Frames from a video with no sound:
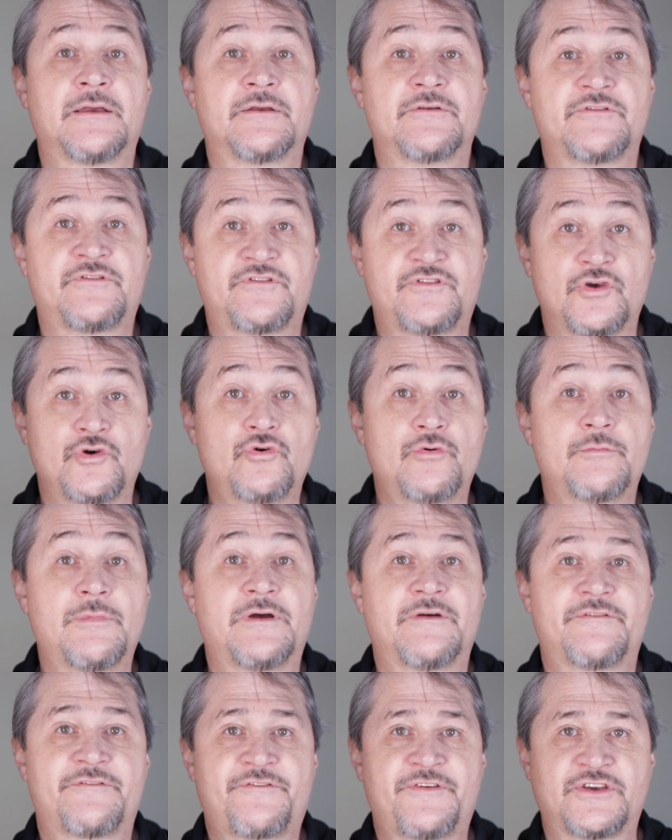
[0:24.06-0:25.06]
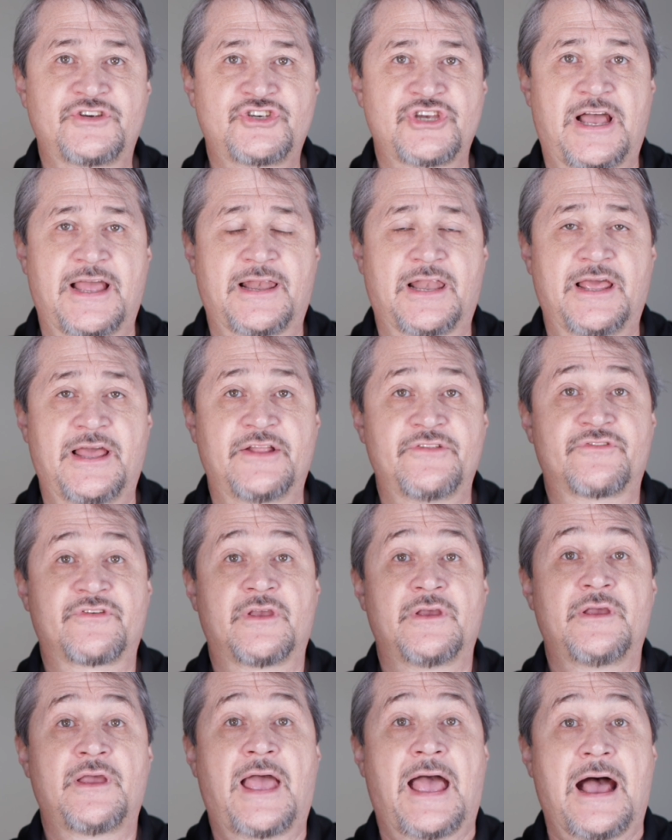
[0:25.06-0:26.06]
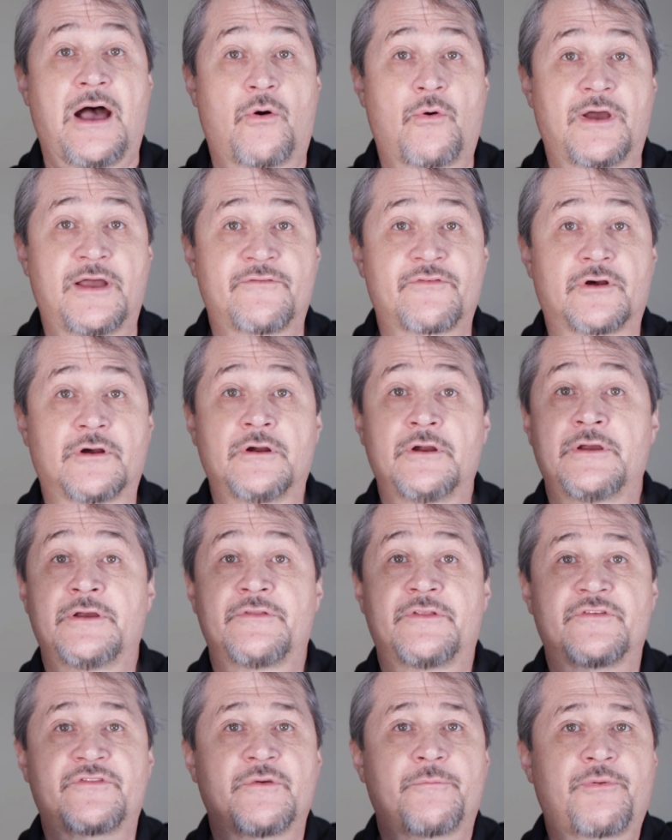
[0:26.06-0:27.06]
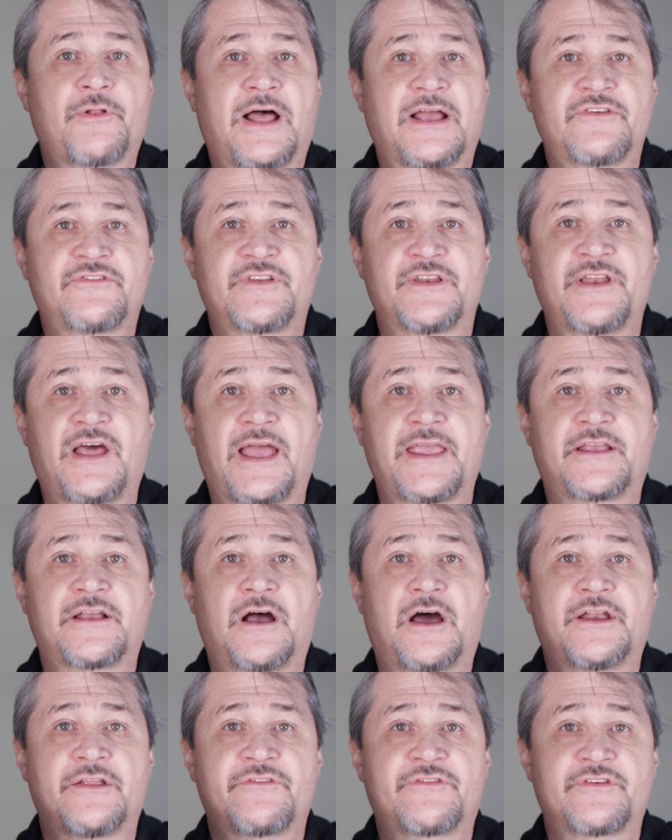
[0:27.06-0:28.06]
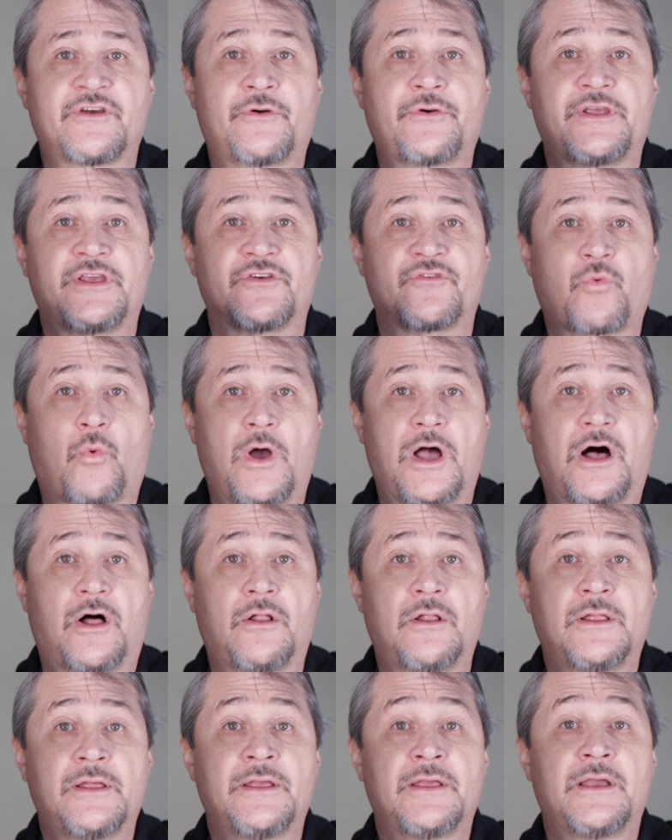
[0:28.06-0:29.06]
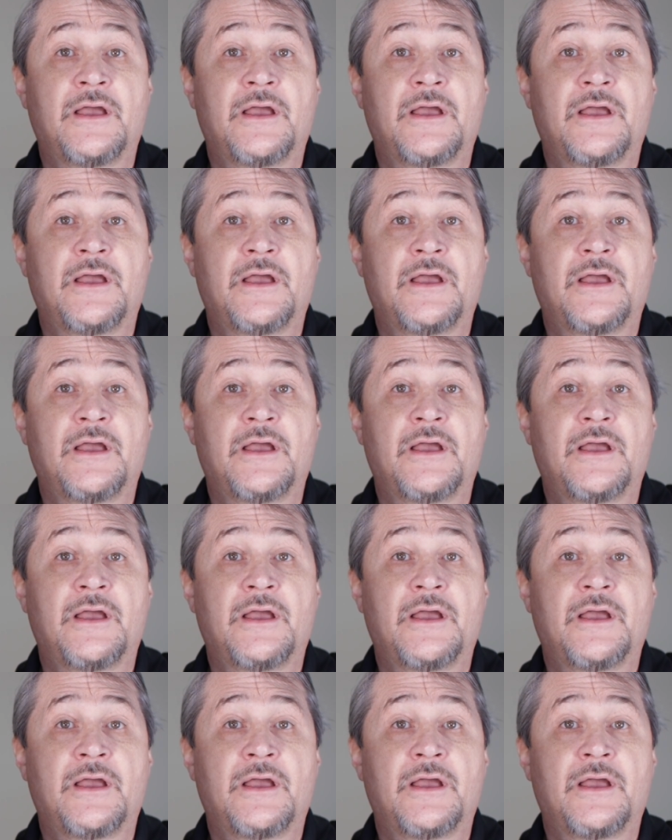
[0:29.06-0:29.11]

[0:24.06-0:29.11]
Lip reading: zoom fisheye lens. However, this applies to Nikon and Sony as well